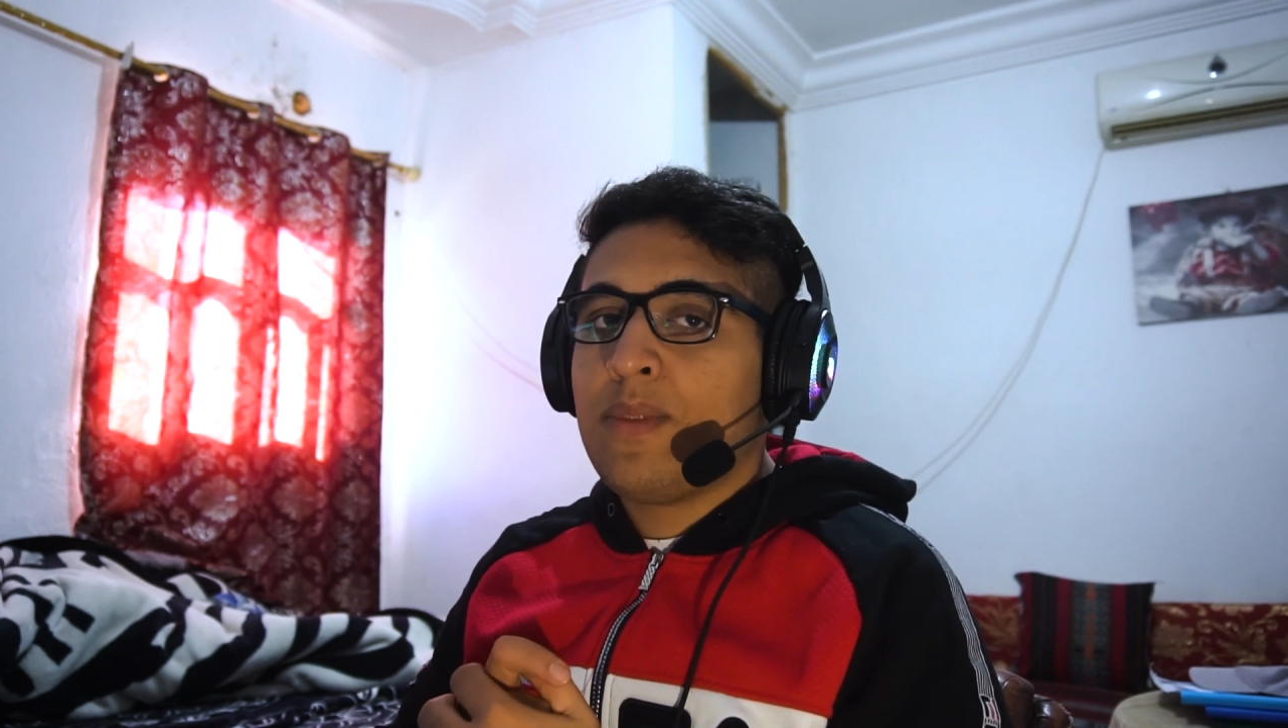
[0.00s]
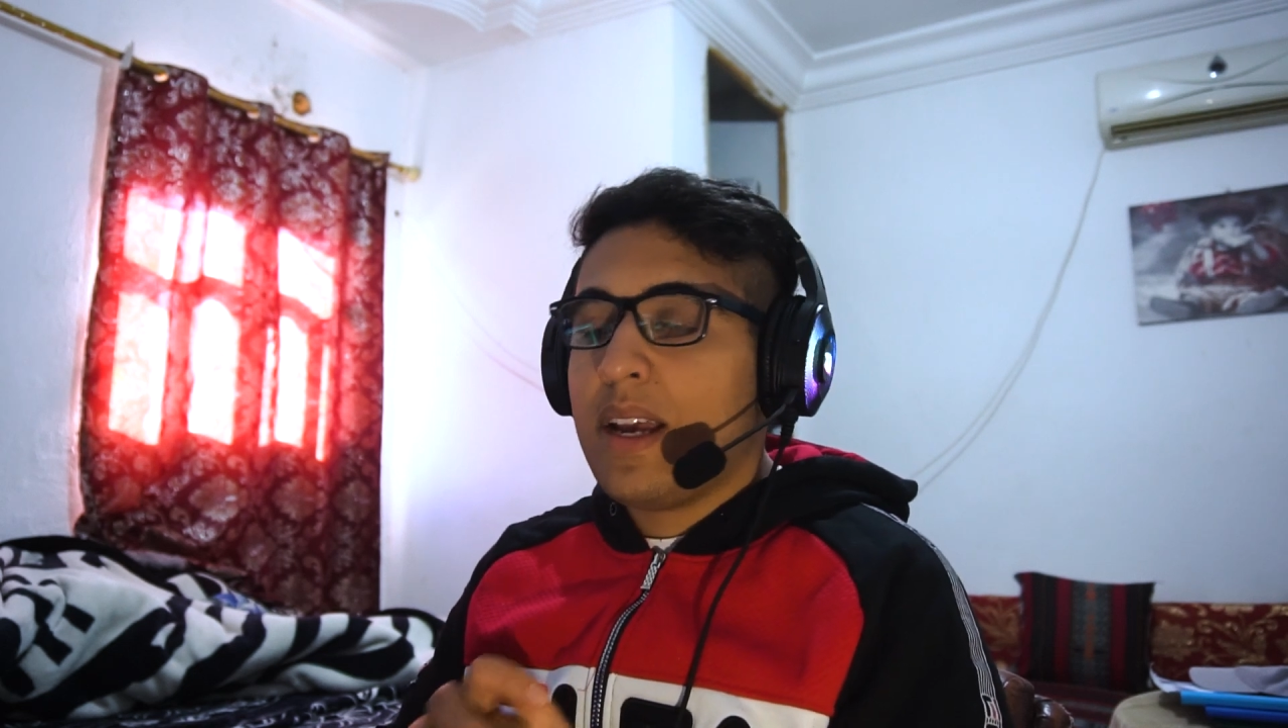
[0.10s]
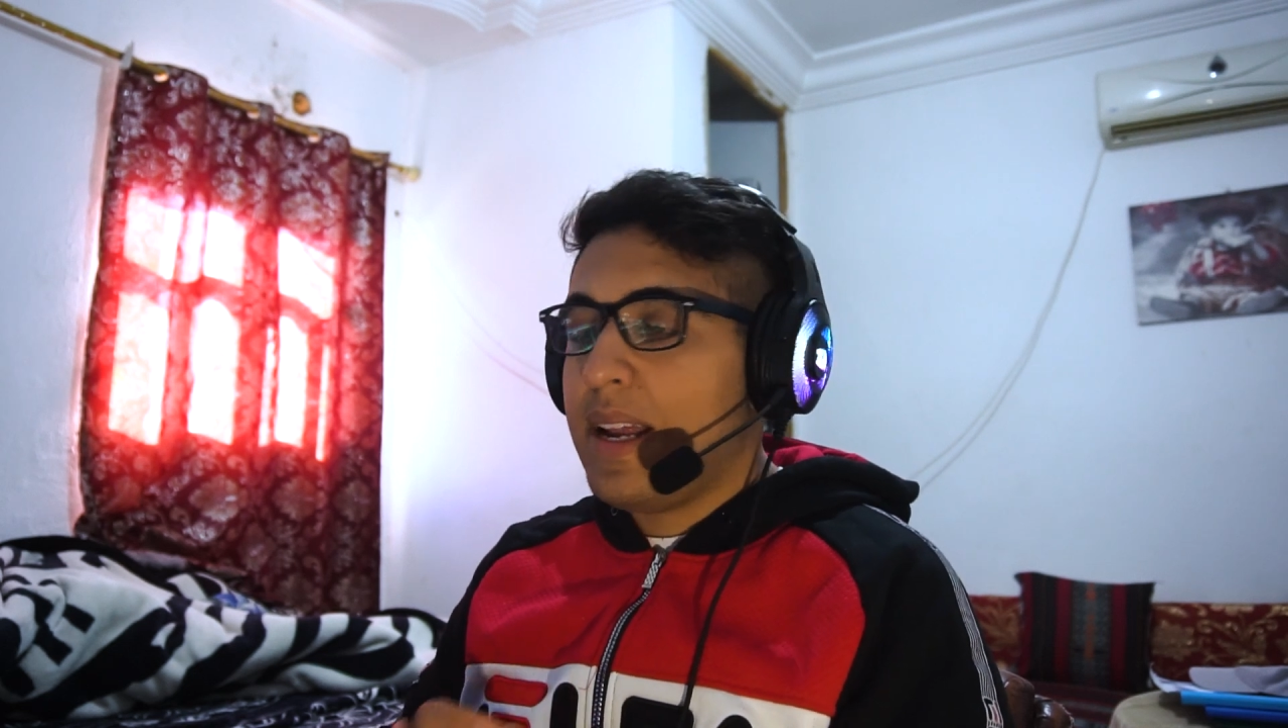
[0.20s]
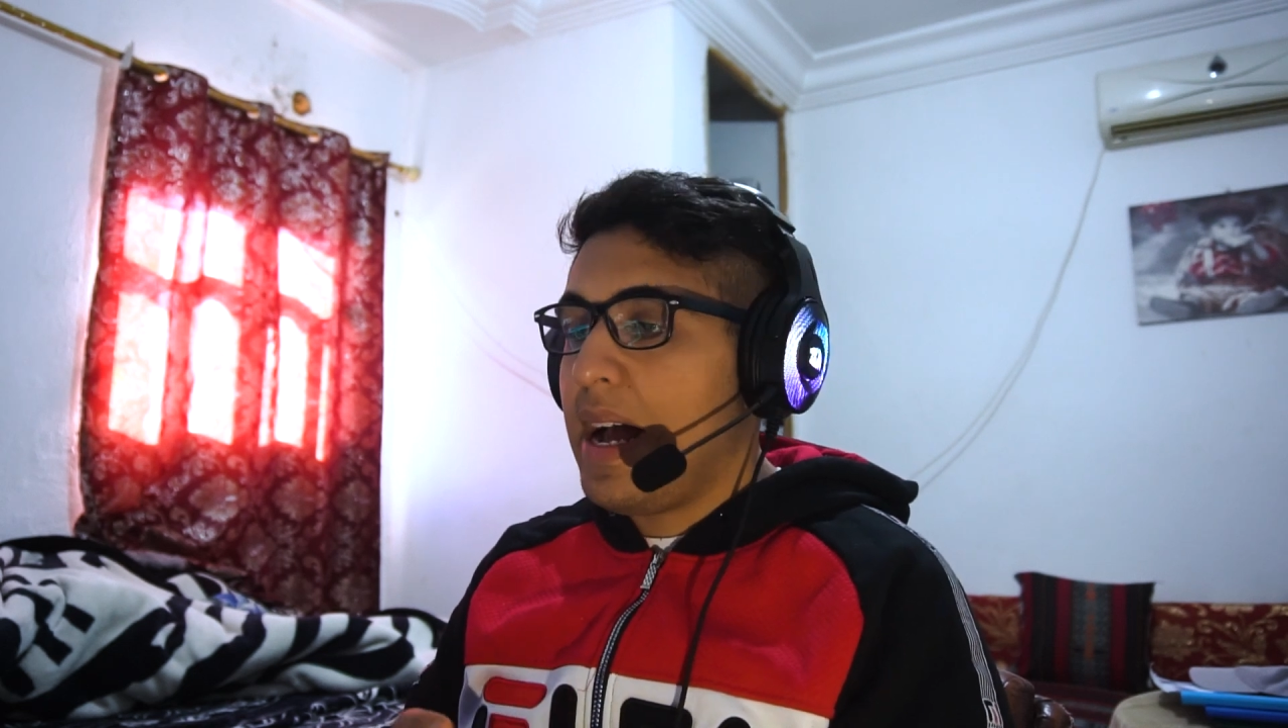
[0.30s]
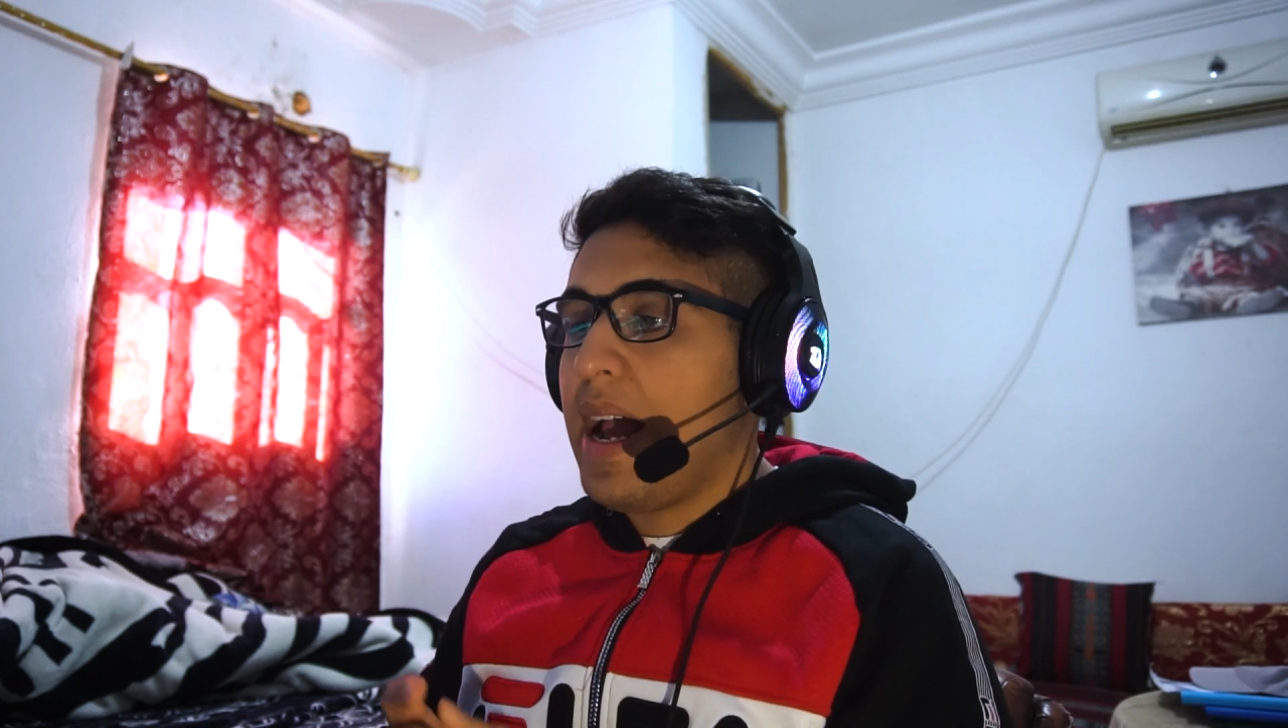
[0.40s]

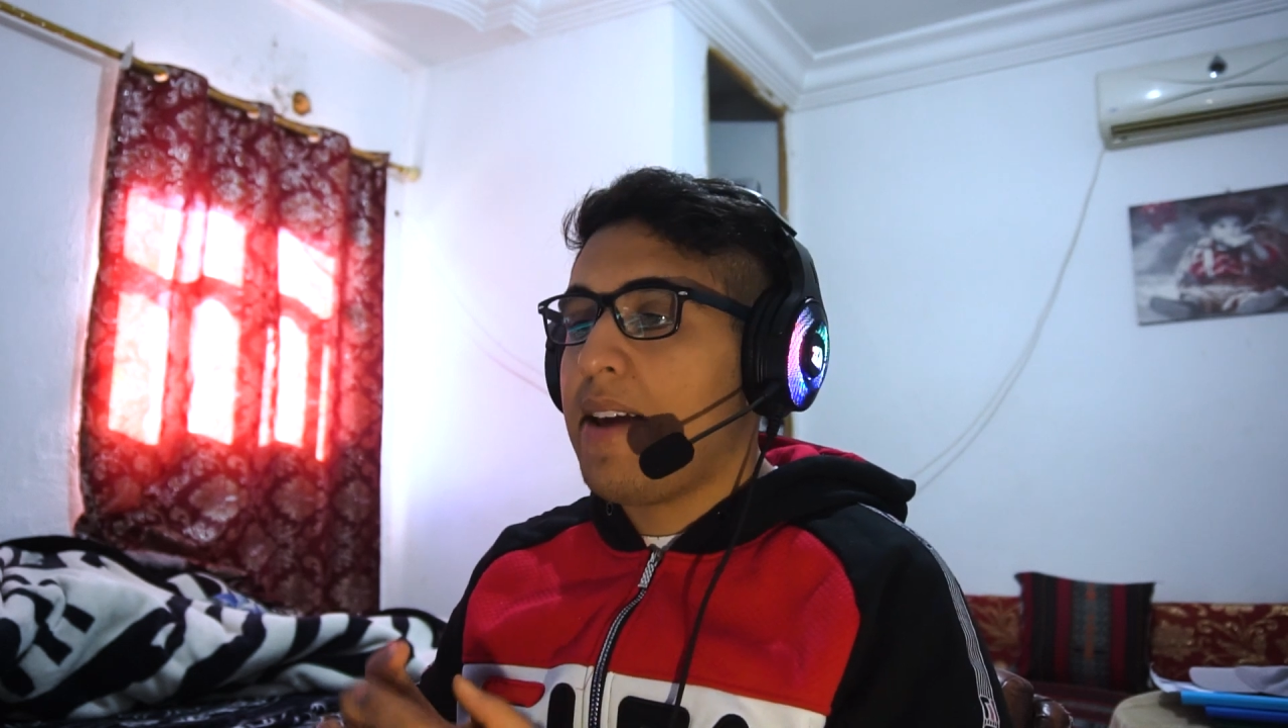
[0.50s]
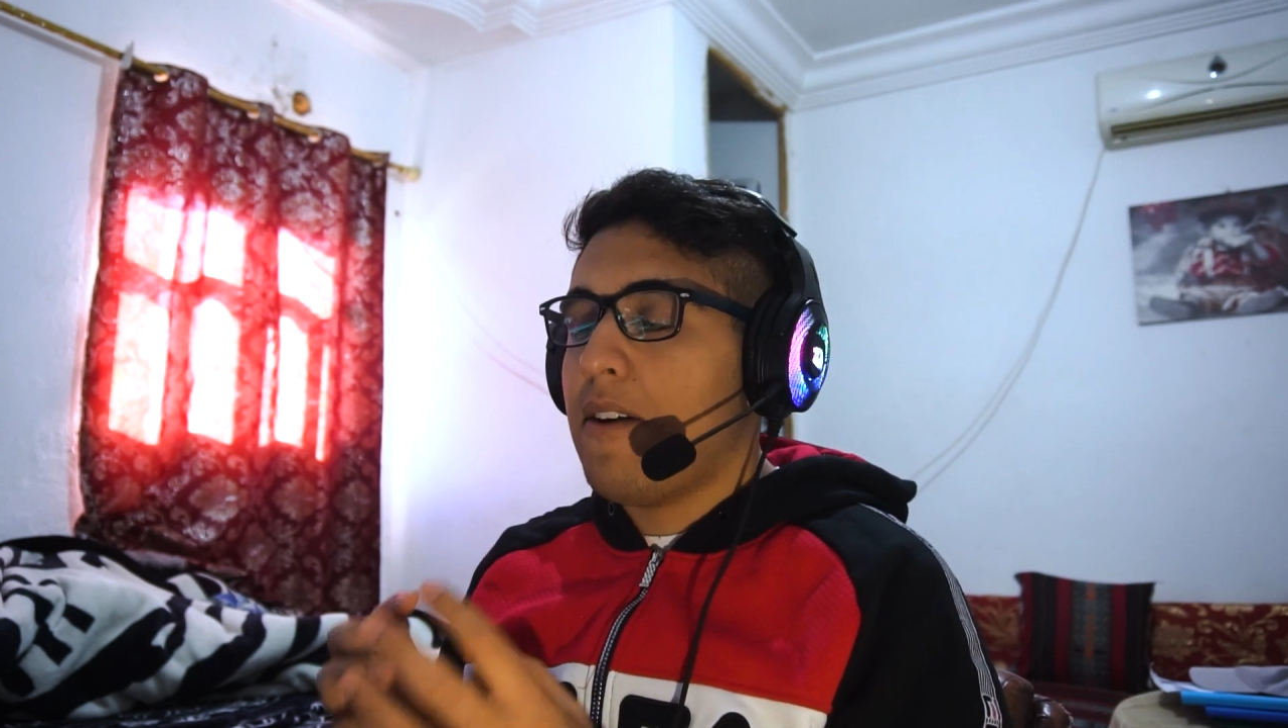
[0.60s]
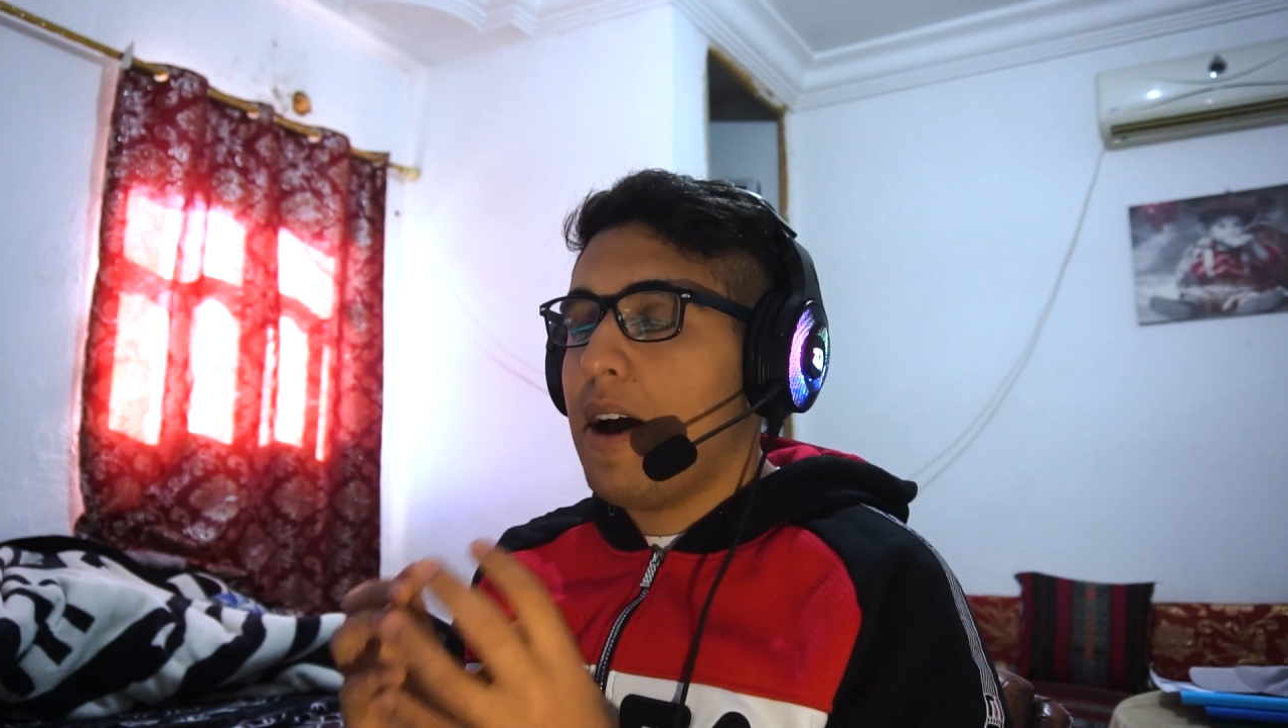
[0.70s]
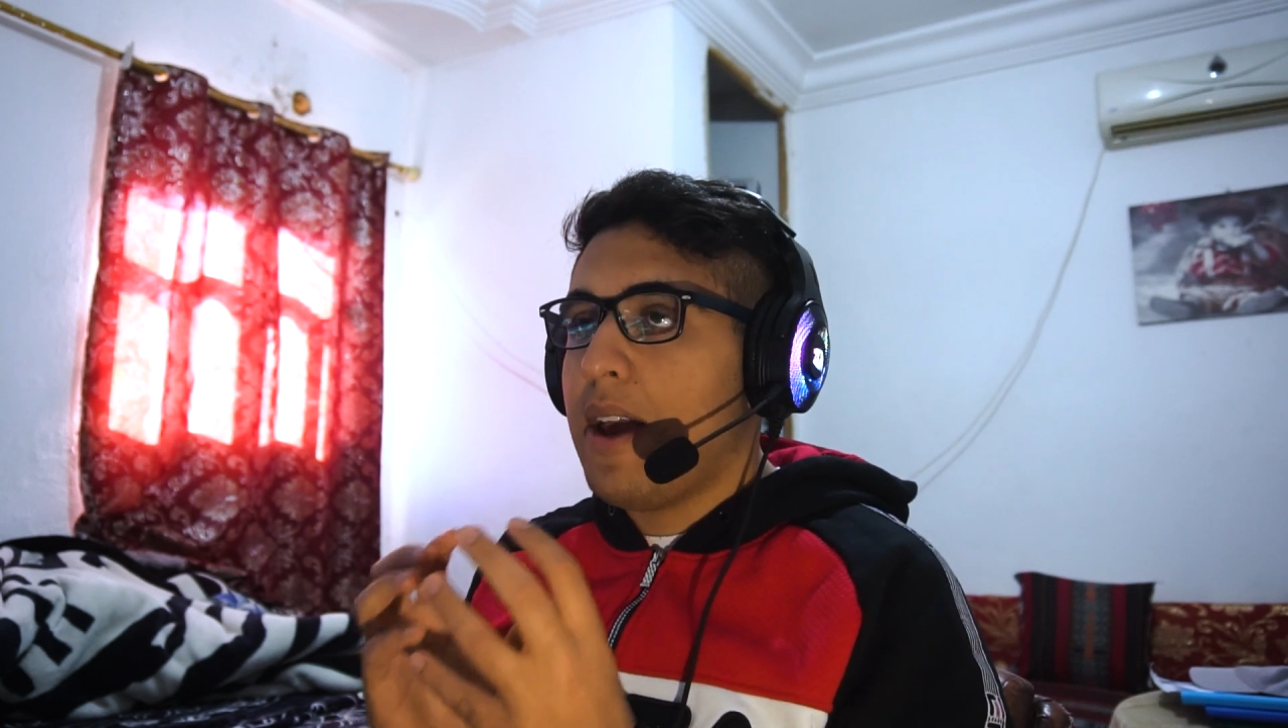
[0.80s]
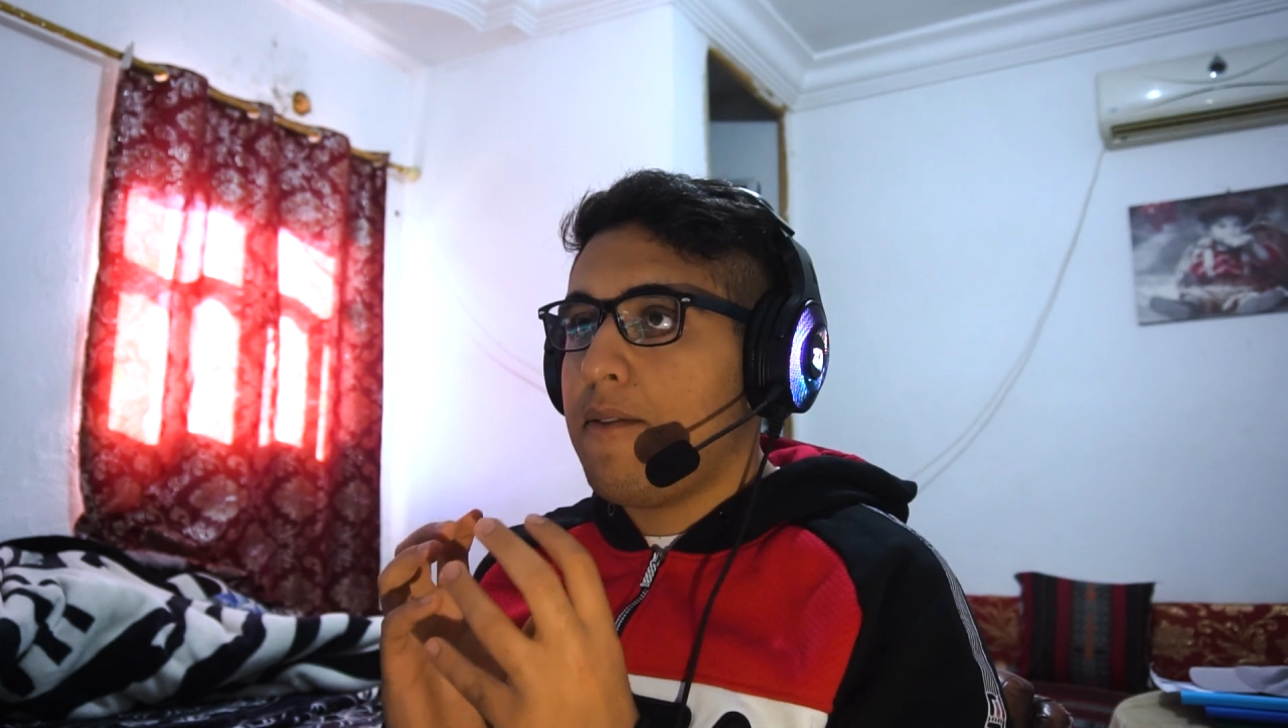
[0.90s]
you know, I, I